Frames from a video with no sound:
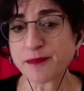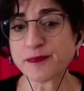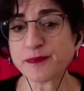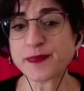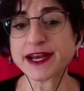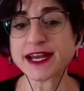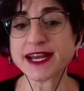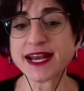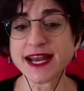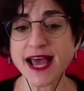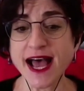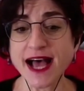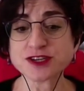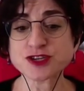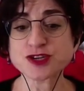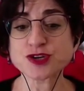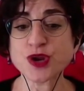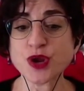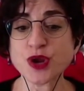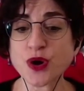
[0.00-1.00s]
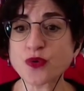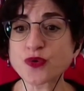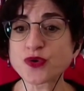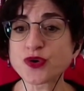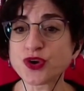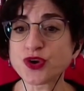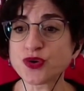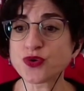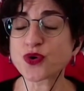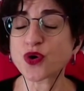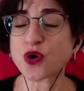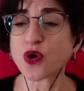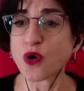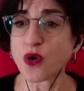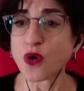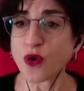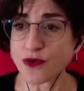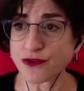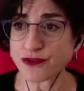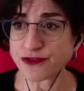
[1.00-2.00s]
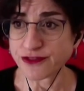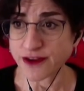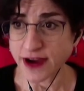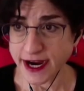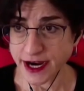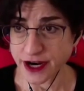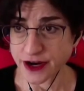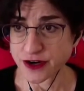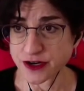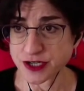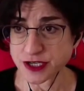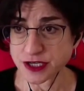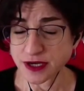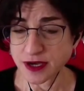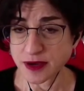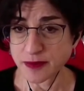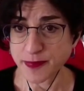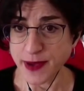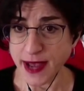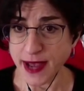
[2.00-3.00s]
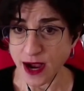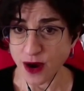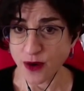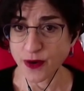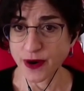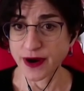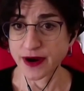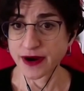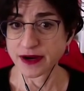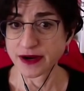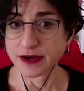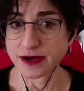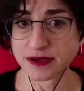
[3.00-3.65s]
but it has no new coal-fired power